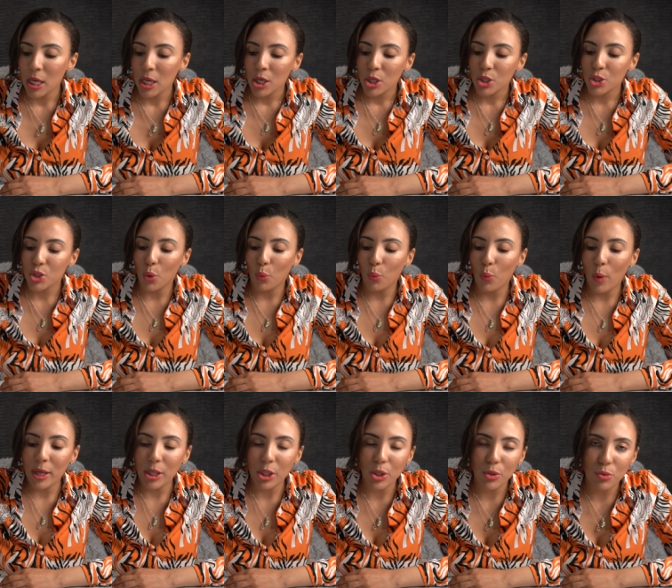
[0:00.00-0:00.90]
So
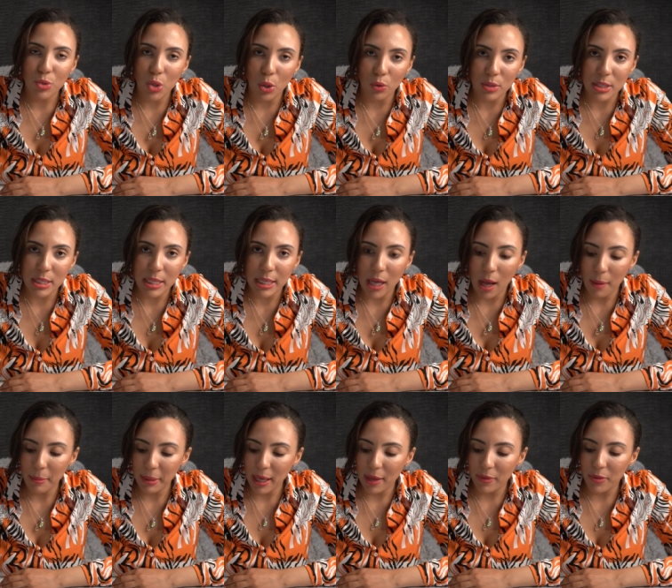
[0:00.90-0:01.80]
what you don't see
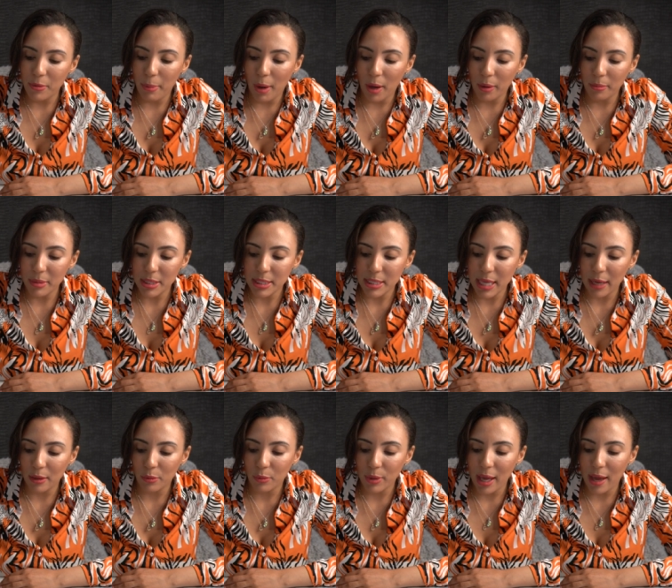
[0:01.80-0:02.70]
coming at the bottom of the
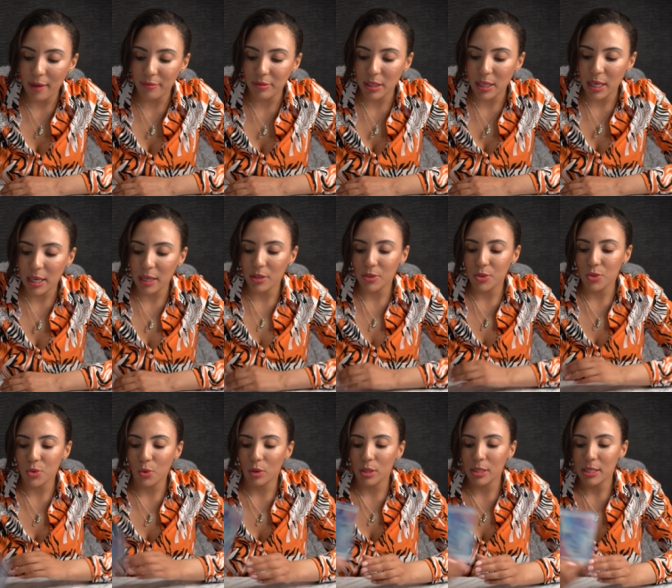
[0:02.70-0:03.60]
deck, we have the King of
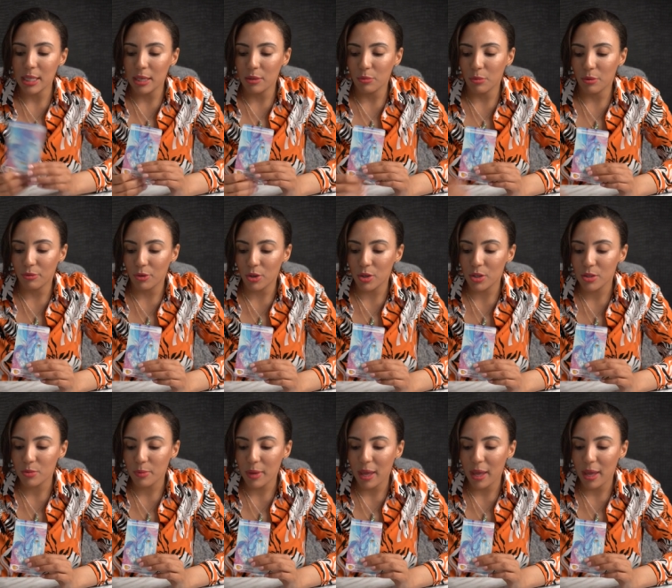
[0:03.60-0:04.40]
Swords in reverse.